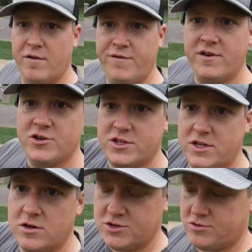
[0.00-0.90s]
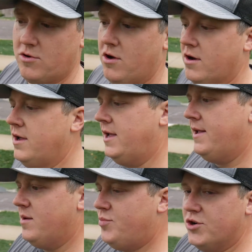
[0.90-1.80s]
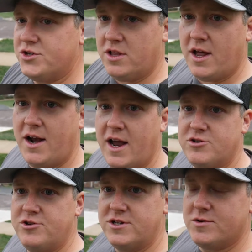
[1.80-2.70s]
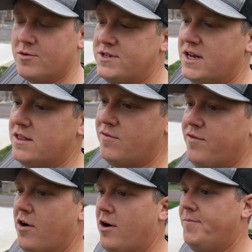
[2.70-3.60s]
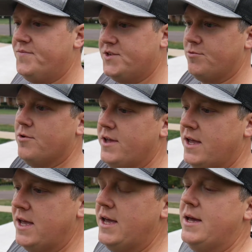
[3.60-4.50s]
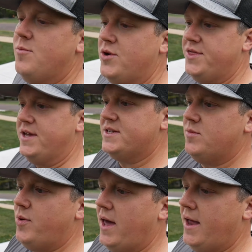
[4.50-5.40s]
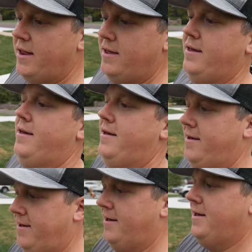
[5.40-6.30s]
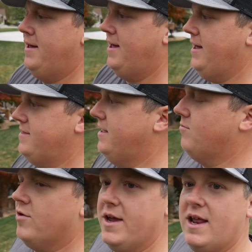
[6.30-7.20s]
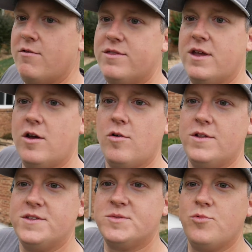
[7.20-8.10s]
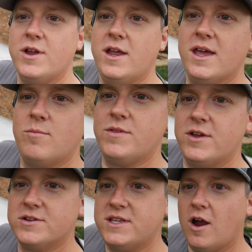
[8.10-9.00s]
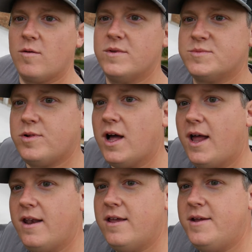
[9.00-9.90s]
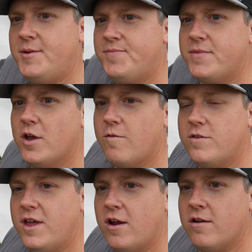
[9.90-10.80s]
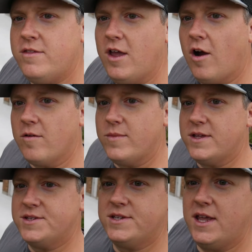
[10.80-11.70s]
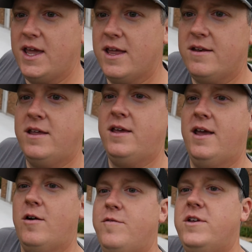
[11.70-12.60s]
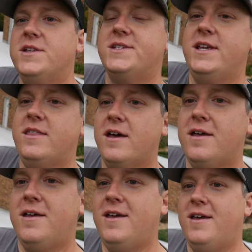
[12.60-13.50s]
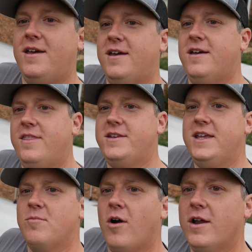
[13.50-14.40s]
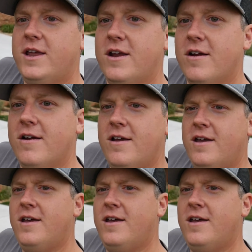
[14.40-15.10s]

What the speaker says: gonna finish the year strong, pushing a lot of nitrogen towards the end of the fall to really put things to bed. And then we'll get everything going in the spring again. But there's the Artemis plot over there, the Artemis, and I don't know if you can see the demarc here.